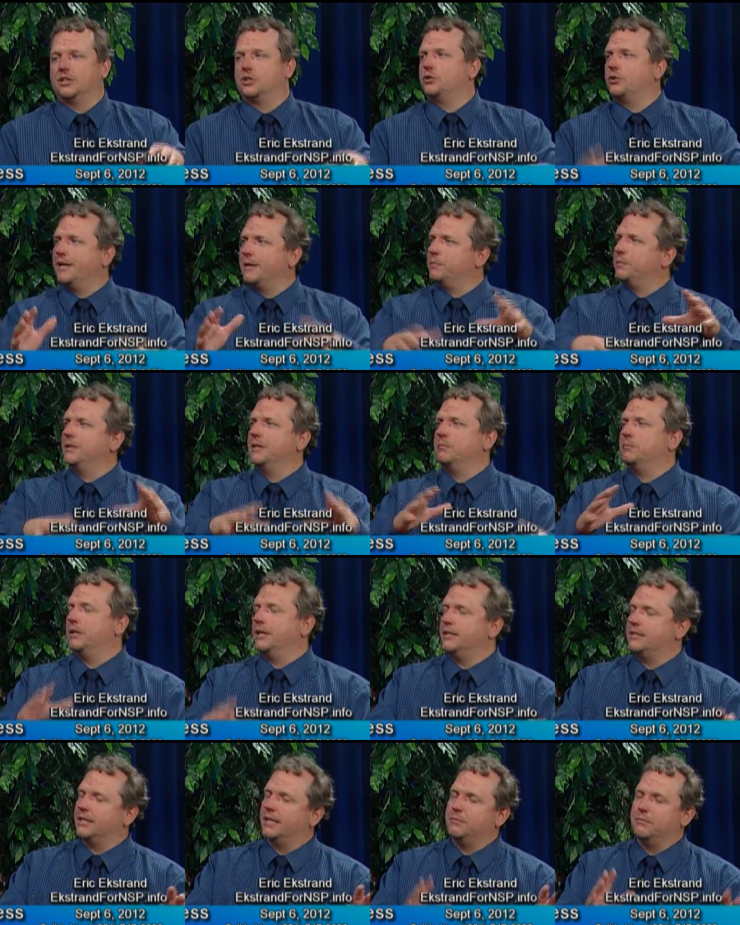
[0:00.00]
trampoline
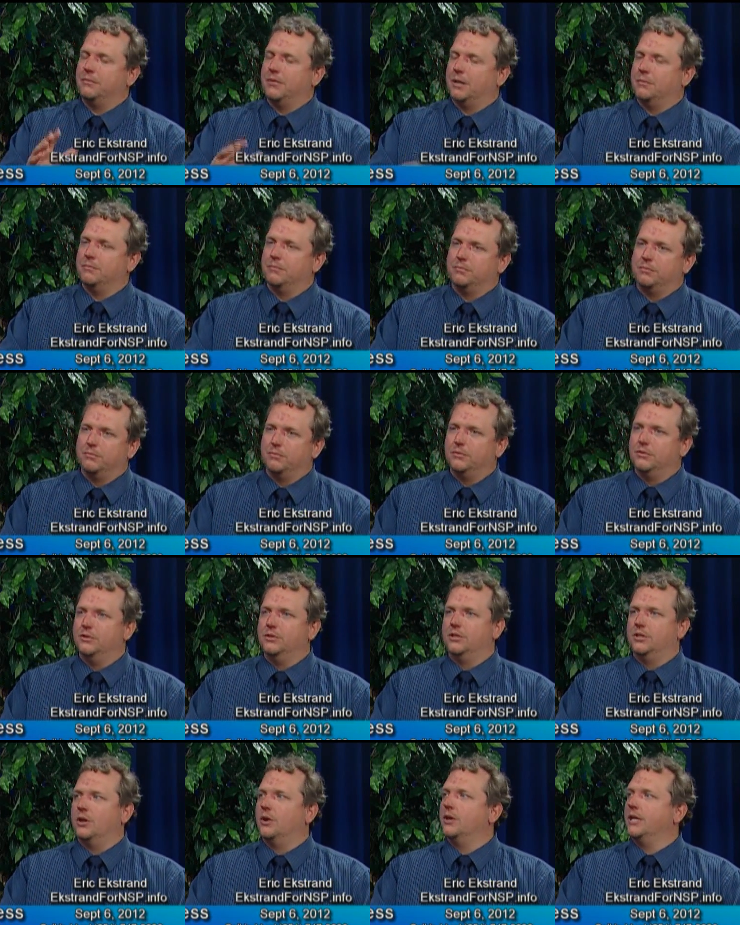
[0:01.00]
place, and I'm
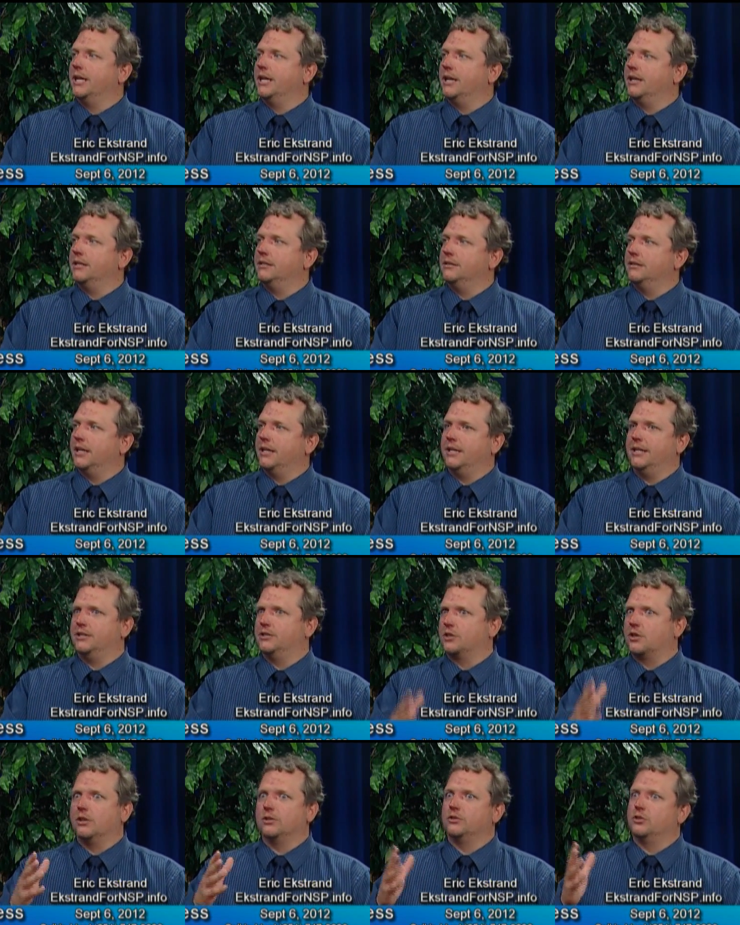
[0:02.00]
zoning on, I think
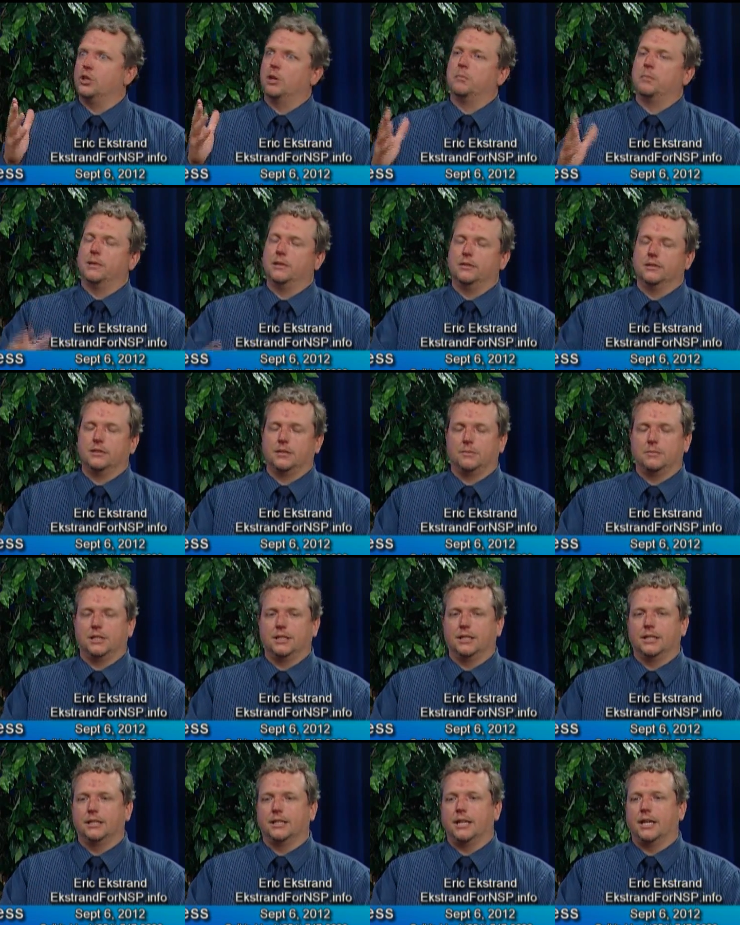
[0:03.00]
it's called Jump It or something
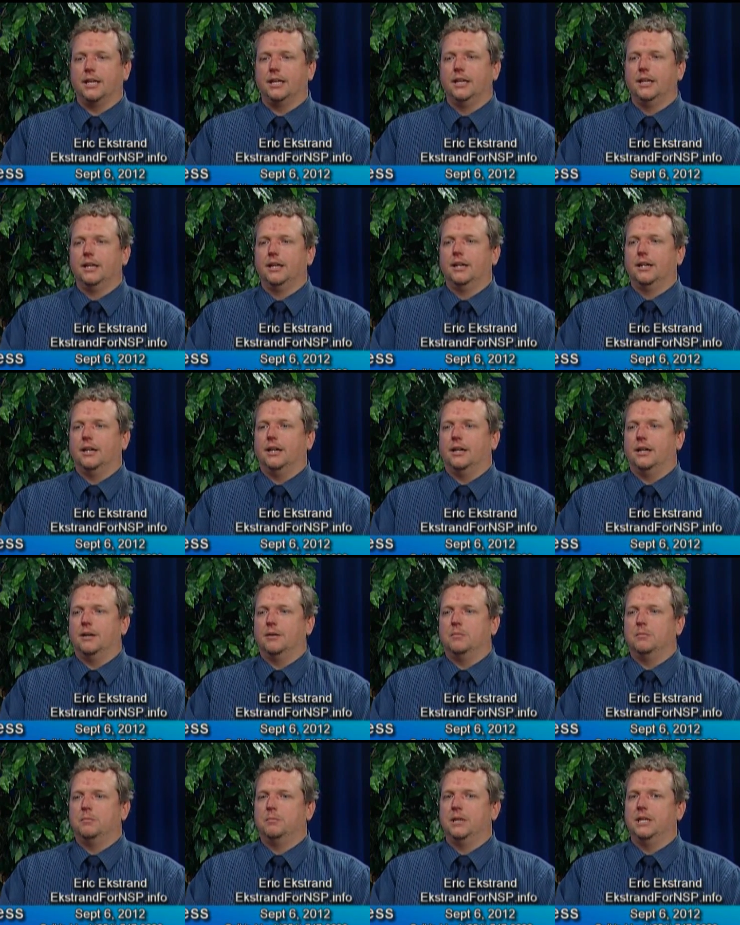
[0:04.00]
like that.
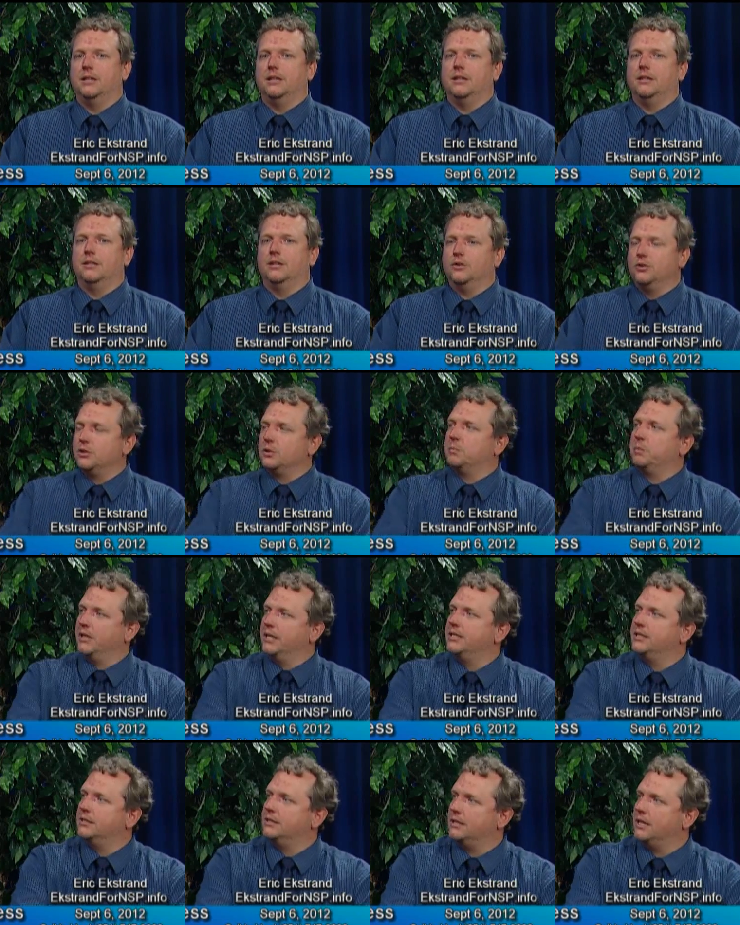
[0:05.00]
But those are
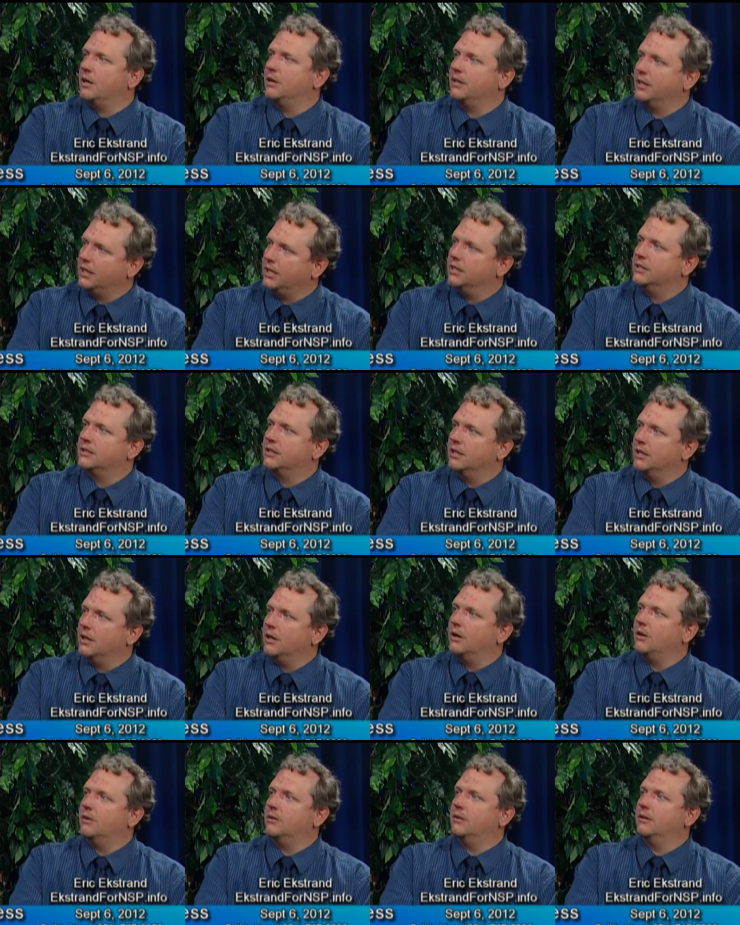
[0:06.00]
places now that kids can
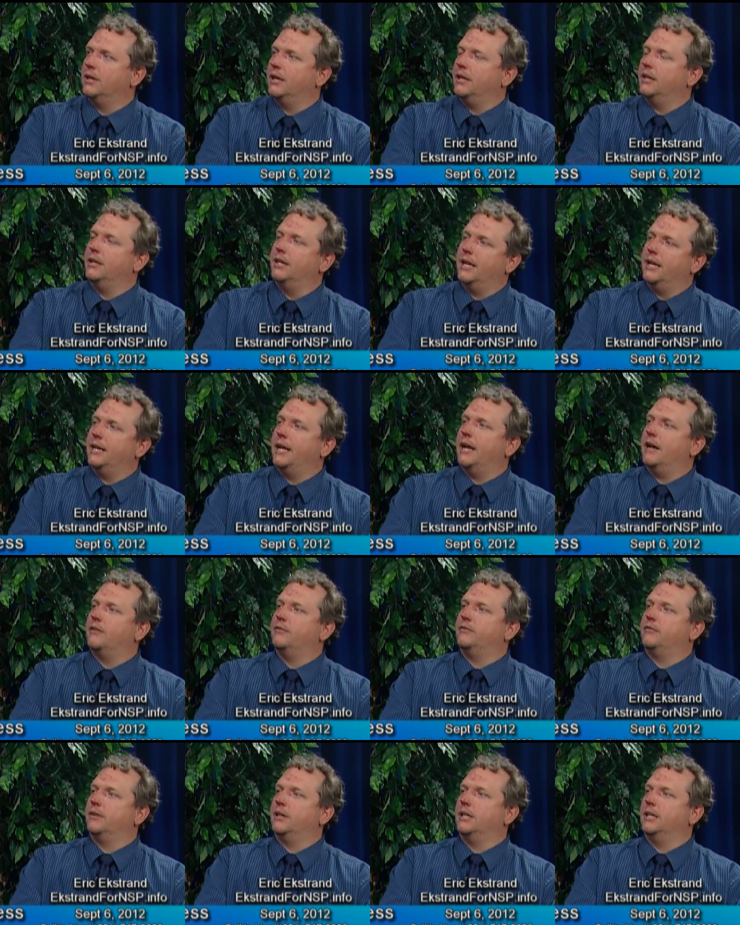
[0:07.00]
go and have
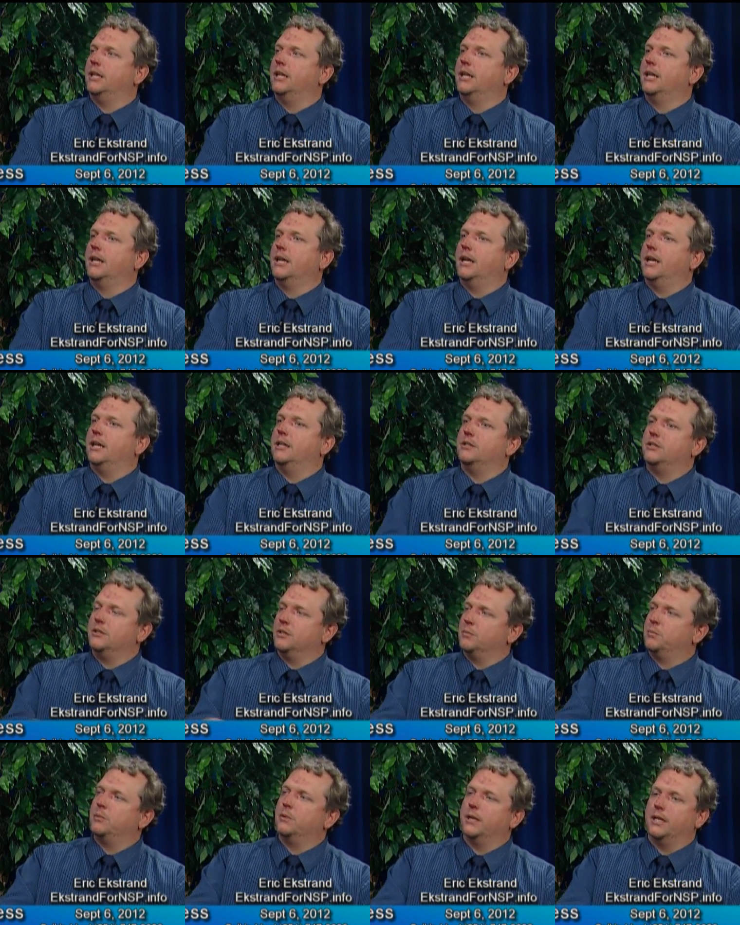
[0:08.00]
fun. And to
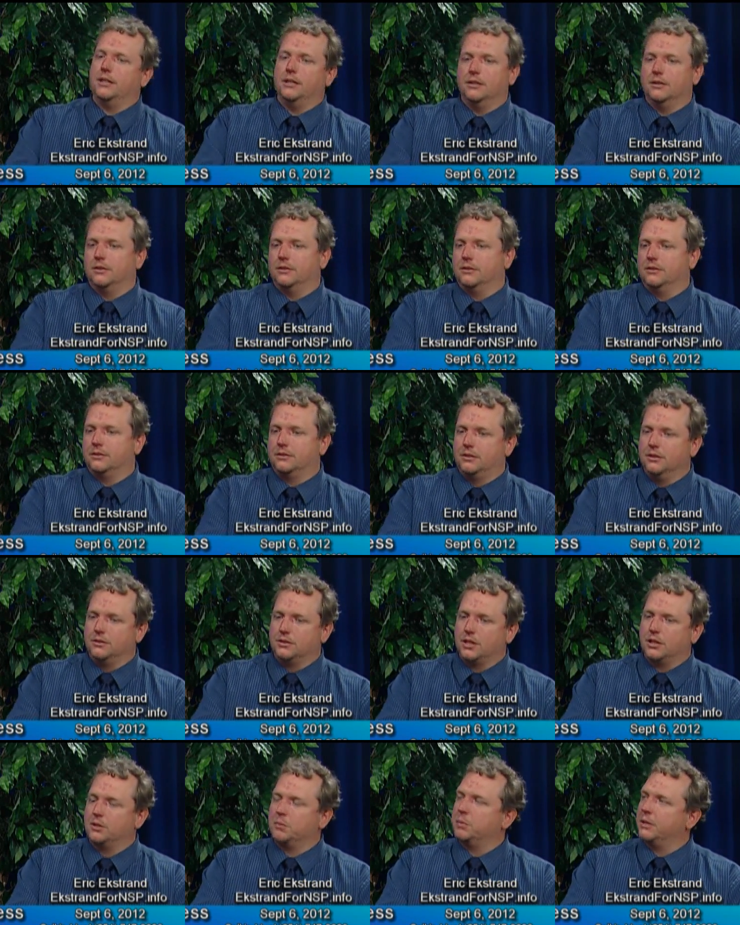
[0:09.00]
your point, you know, there's
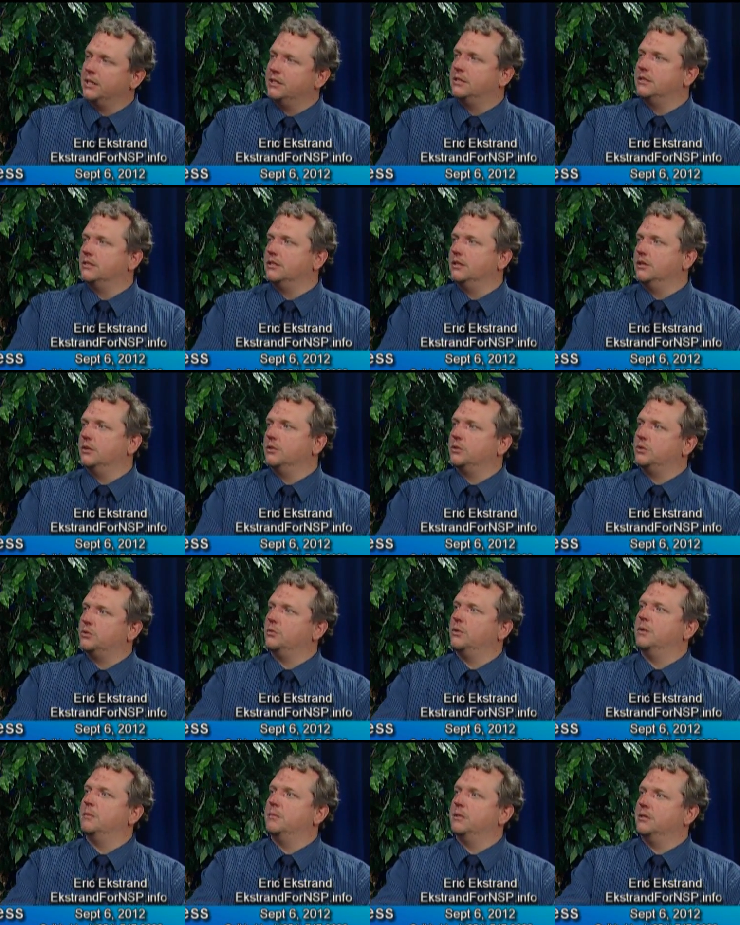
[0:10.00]
other places to go
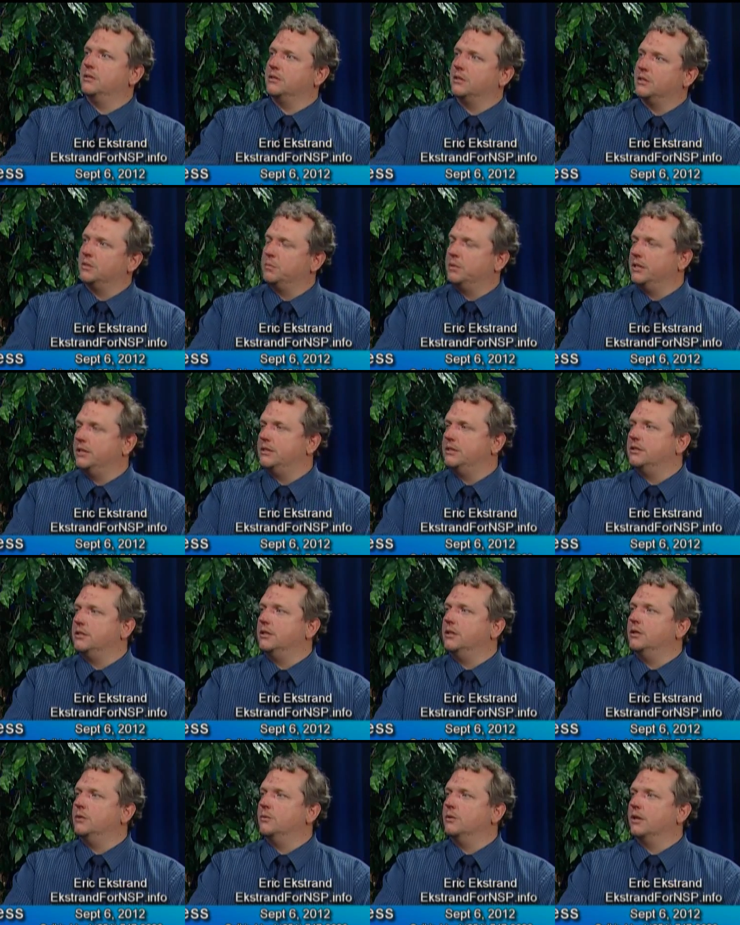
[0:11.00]
swim, and there's other places to
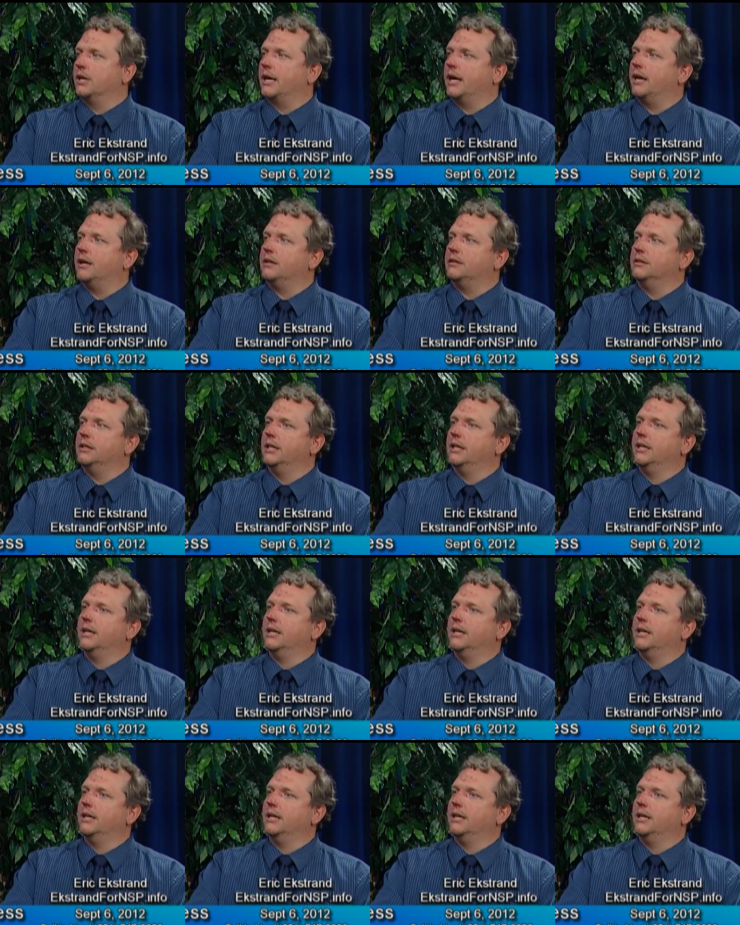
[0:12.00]
go work out.